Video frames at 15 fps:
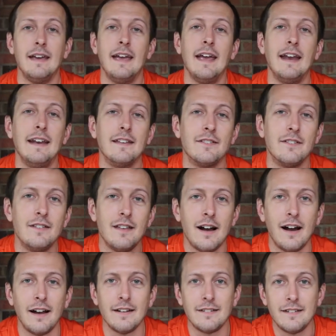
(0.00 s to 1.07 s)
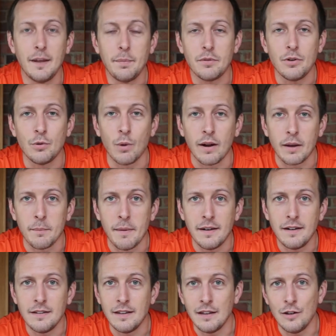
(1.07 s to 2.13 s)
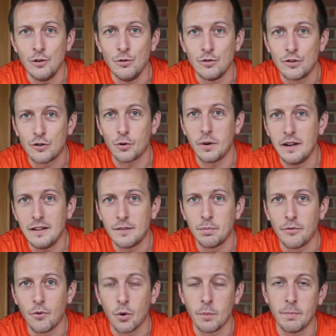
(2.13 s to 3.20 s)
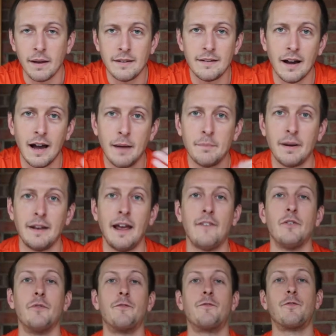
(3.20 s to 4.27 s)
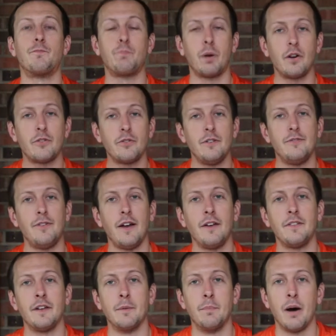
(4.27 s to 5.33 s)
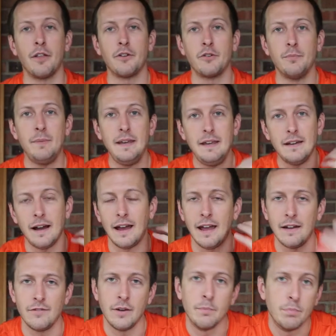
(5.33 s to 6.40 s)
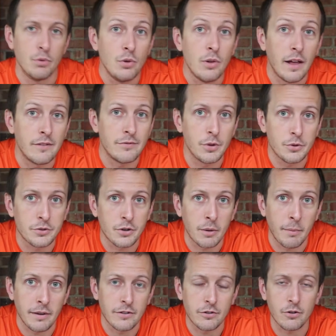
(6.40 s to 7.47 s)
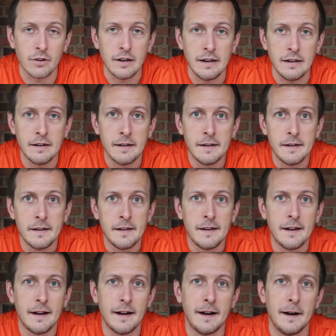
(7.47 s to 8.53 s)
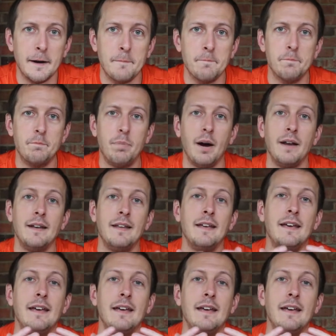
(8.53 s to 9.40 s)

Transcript: It is not typically recommended that you use screens before bedtime, but I haven't personally found that it bothers me. I have a blue light filter on my screen. But